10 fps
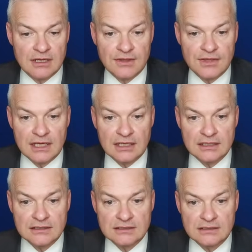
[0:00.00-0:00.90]
I think,
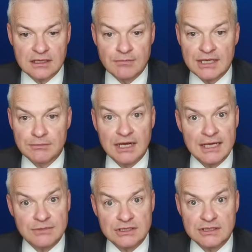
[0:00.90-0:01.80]
is a better
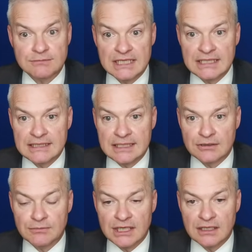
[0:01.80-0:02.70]
play because I'm taking out
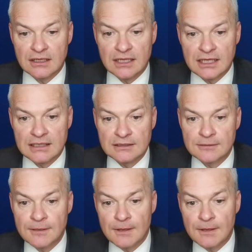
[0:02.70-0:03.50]
a bingo lane.